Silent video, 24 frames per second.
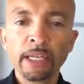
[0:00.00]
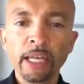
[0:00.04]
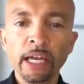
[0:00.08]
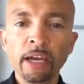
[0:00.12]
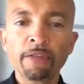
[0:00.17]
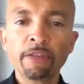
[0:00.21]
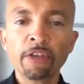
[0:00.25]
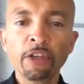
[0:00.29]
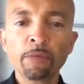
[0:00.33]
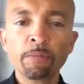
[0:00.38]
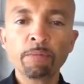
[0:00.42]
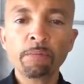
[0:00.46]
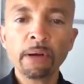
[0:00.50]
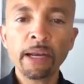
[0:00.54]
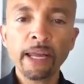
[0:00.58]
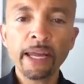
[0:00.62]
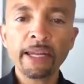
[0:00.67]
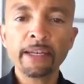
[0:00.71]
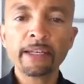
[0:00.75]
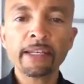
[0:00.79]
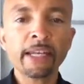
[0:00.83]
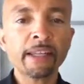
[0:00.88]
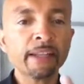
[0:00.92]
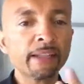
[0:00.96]
Now, if you
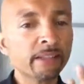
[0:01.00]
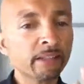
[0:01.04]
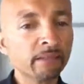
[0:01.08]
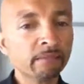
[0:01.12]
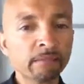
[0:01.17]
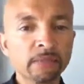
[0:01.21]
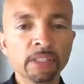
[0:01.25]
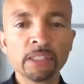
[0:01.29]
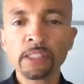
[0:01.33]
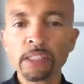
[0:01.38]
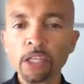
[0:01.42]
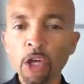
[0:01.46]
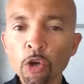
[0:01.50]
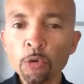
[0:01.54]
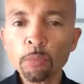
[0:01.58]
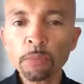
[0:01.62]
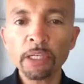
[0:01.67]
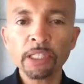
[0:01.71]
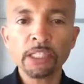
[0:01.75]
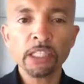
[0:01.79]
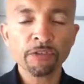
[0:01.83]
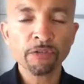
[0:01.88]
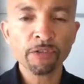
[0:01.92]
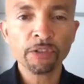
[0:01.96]
blend, now there's so
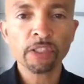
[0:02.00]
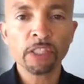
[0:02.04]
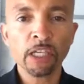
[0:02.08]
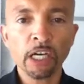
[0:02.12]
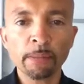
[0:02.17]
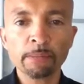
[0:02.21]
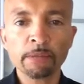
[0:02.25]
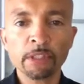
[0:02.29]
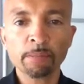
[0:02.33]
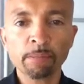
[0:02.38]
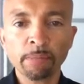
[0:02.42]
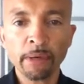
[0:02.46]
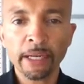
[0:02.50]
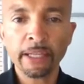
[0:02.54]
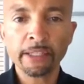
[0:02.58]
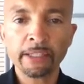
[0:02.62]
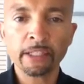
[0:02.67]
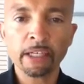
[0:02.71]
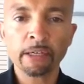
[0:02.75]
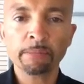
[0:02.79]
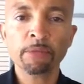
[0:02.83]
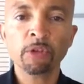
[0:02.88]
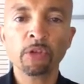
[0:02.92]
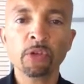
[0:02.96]
many different types of
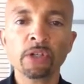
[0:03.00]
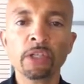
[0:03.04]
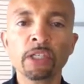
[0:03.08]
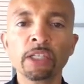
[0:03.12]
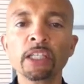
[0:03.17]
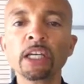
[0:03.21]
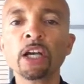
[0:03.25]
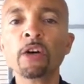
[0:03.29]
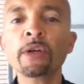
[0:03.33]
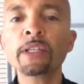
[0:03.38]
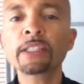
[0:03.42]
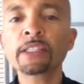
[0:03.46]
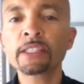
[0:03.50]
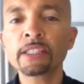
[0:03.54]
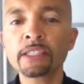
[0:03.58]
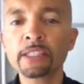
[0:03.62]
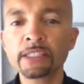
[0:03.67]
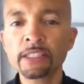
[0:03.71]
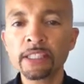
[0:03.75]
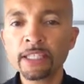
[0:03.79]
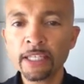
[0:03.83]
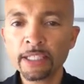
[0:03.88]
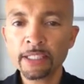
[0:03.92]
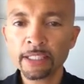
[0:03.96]
blending. I'm not going to go into
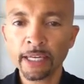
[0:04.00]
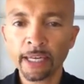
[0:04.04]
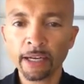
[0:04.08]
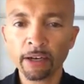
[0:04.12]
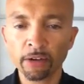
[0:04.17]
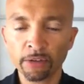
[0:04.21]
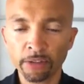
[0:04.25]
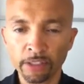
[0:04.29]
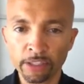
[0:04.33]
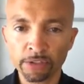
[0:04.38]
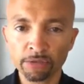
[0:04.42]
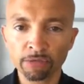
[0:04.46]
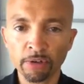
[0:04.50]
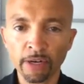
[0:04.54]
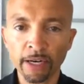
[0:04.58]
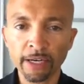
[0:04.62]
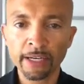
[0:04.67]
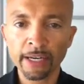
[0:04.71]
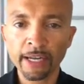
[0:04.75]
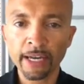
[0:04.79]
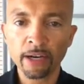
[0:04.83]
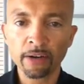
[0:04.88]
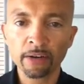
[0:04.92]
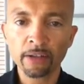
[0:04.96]
the detail on this
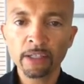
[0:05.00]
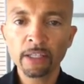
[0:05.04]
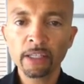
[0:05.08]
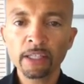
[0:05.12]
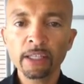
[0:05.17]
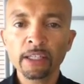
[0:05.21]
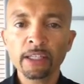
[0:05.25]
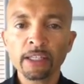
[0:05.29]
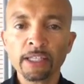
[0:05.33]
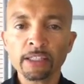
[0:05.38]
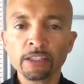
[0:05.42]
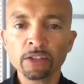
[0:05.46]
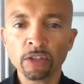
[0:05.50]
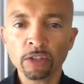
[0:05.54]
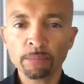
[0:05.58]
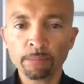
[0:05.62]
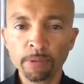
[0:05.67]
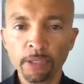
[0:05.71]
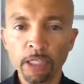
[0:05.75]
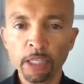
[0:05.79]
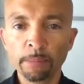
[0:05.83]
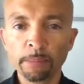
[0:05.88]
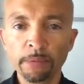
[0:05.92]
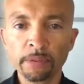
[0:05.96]
right now. That's not the
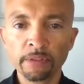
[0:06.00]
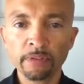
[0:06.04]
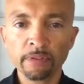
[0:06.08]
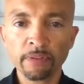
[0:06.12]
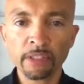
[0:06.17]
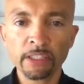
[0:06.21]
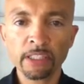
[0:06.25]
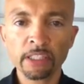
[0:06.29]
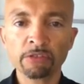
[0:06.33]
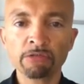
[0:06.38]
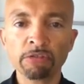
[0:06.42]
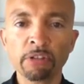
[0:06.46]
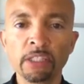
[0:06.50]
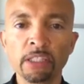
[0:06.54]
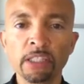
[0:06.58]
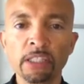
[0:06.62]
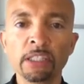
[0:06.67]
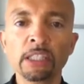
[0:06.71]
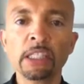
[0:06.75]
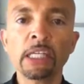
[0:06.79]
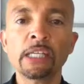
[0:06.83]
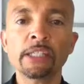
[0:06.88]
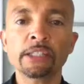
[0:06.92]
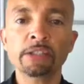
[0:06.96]
purpose of this. It's really
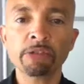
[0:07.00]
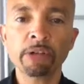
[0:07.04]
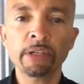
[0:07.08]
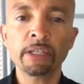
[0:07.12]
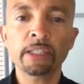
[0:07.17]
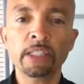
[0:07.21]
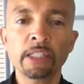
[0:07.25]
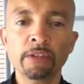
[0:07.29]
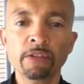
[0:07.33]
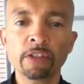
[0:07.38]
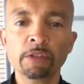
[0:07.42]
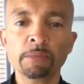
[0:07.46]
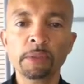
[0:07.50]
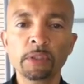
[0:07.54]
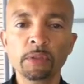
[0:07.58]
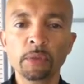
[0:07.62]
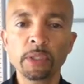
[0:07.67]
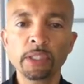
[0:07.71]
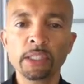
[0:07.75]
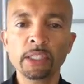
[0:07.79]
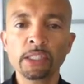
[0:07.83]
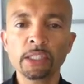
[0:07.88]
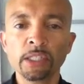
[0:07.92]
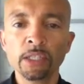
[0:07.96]
to illustrate the difference
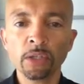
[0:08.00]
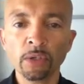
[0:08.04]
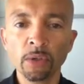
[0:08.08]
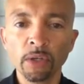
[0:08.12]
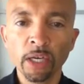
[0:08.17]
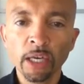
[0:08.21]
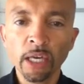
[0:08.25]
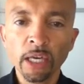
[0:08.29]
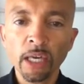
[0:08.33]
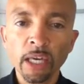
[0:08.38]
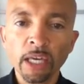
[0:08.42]
between the two.